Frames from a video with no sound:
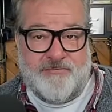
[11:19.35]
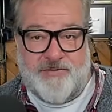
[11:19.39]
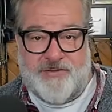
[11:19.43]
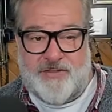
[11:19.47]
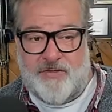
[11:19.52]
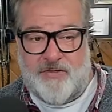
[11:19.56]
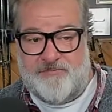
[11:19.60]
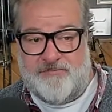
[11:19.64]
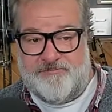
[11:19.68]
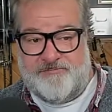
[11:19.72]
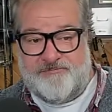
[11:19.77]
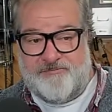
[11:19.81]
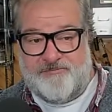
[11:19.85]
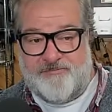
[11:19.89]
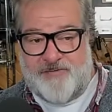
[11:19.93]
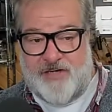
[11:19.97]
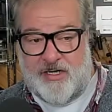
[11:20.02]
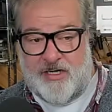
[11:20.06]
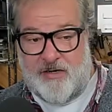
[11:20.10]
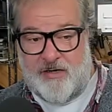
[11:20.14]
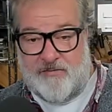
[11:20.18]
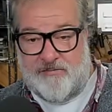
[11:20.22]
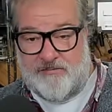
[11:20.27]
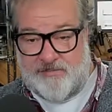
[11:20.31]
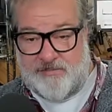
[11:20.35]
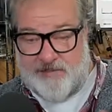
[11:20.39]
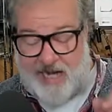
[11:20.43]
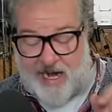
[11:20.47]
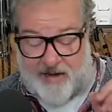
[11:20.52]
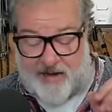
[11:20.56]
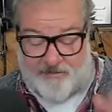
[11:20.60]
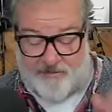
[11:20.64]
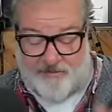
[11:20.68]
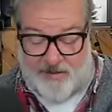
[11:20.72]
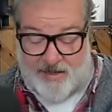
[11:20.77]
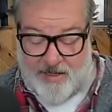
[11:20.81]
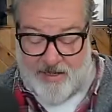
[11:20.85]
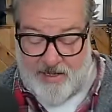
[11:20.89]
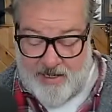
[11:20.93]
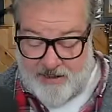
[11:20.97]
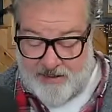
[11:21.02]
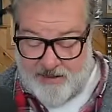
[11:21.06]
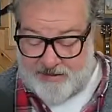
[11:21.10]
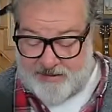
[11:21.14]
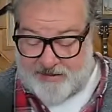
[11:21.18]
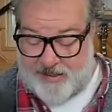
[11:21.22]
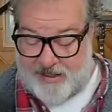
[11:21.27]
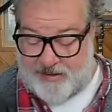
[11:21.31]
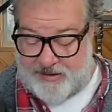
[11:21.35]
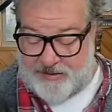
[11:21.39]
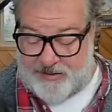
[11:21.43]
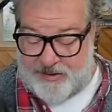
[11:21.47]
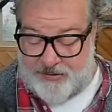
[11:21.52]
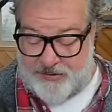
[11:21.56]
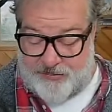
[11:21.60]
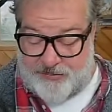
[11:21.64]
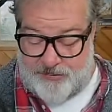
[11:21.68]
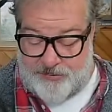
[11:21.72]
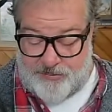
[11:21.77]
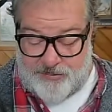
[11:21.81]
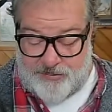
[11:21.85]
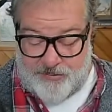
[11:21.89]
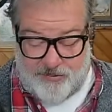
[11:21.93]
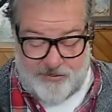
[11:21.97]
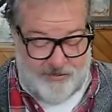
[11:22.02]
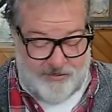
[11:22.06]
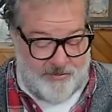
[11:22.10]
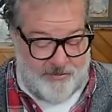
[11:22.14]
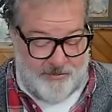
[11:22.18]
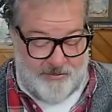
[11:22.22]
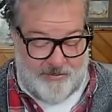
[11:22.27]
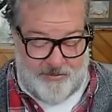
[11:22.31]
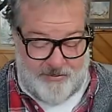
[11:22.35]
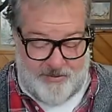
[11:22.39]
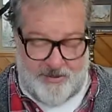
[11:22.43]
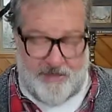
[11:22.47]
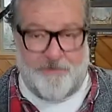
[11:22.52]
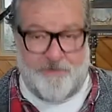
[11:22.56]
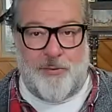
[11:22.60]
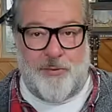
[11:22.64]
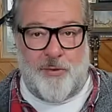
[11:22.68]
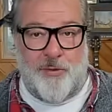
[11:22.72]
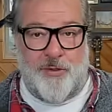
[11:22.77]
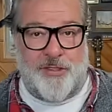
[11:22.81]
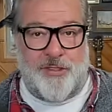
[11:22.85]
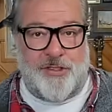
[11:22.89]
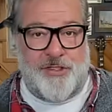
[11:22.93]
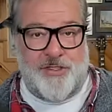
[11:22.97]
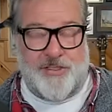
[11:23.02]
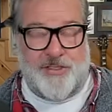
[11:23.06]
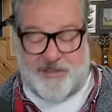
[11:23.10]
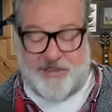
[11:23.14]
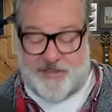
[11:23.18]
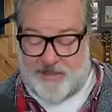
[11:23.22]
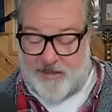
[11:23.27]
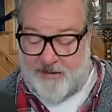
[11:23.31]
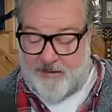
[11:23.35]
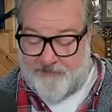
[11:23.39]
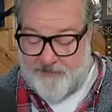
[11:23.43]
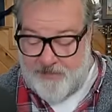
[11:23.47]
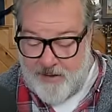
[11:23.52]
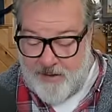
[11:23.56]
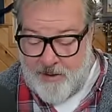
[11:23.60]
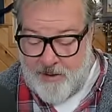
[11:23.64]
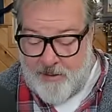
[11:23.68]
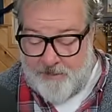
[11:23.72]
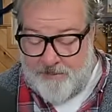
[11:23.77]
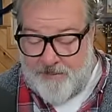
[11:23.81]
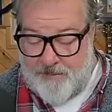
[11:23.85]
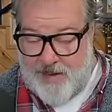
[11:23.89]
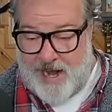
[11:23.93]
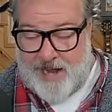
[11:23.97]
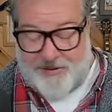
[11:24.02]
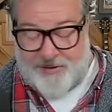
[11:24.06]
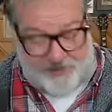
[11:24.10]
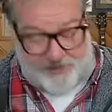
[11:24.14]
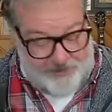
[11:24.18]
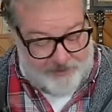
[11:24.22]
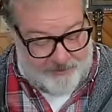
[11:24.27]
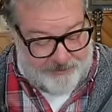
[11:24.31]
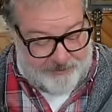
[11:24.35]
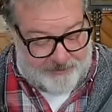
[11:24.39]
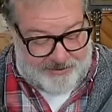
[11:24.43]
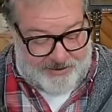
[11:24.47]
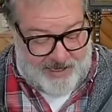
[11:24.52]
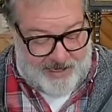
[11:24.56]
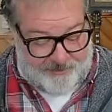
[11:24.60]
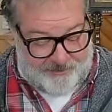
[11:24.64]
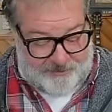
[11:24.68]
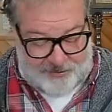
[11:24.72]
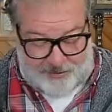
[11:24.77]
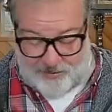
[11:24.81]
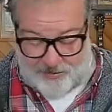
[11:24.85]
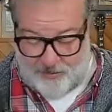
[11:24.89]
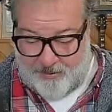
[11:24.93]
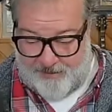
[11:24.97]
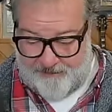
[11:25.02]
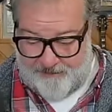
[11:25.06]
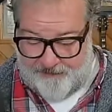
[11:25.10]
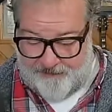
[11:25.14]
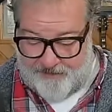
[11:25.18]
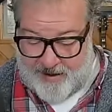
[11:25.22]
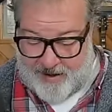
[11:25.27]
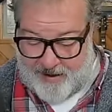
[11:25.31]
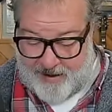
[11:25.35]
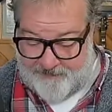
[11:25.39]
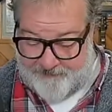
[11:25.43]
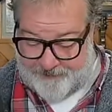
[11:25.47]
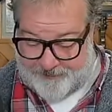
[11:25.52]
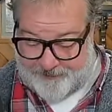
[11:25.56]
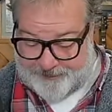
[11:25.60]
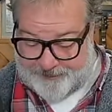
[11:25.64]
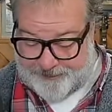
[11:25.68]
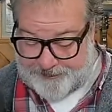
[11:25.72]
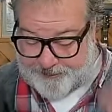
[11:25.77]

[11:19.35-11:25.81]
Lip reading: So there you go. Now, let's get to the important good stuff. Matthew chapter 25.